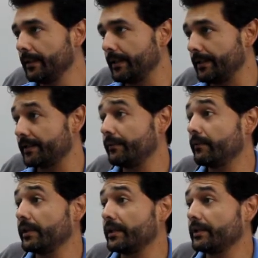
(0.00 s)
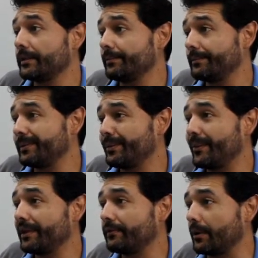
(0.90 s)
and state funding is
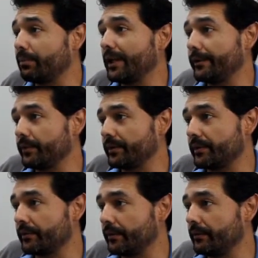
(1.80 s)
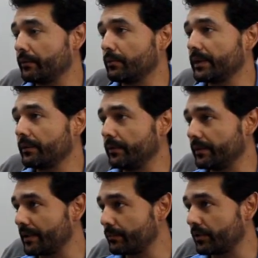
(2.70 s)
primarily for applied research. So if you're working
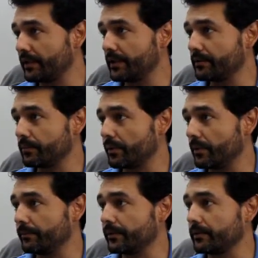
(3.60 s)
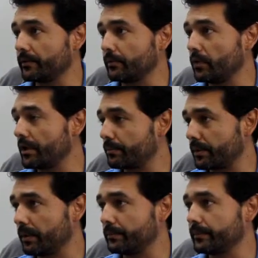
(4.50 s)
with transportation problems or water
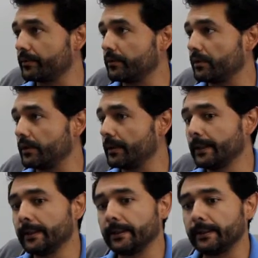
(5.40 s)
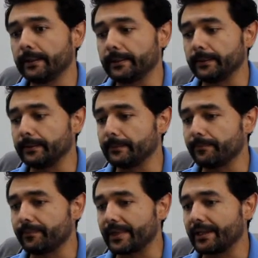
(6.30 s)
problems or
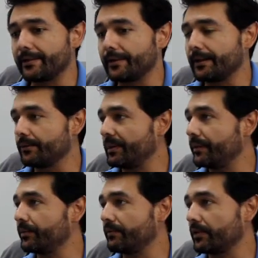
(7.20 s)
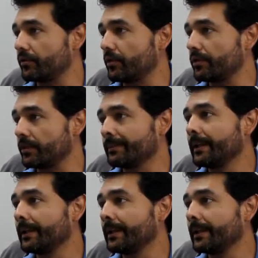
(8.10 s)
anything that is related to infrastructure,